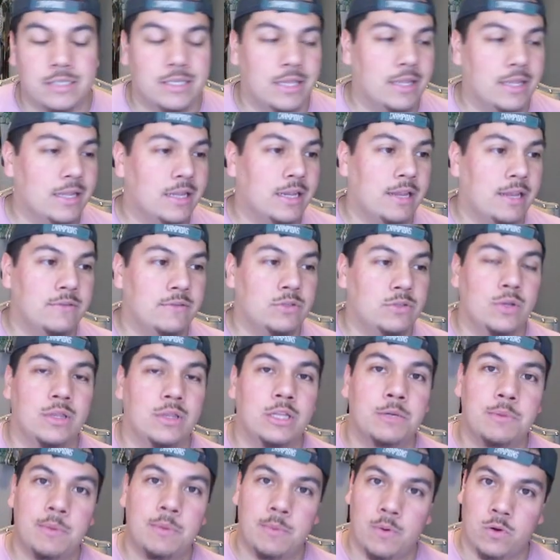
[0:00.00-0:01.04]
I think it gives you a
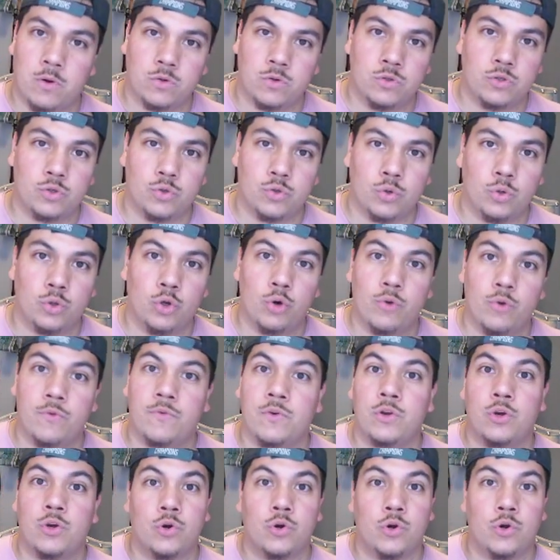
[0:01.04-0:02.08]
little bit more control over
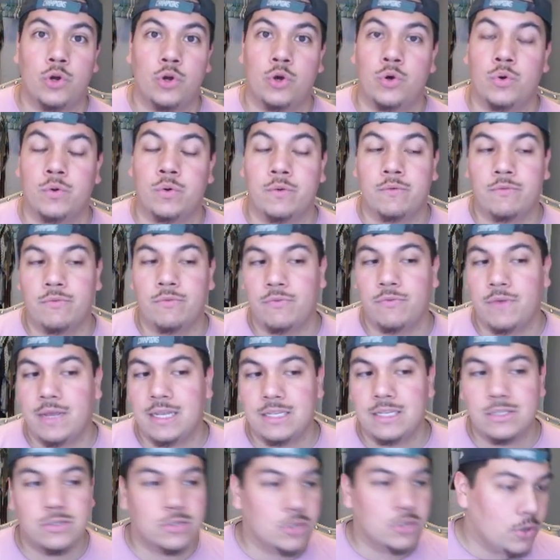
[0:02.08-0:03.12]
your own
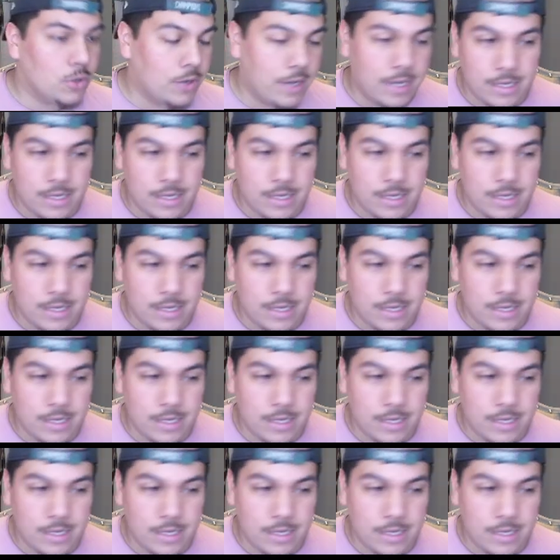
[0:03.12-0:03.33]
fate. Just go ahead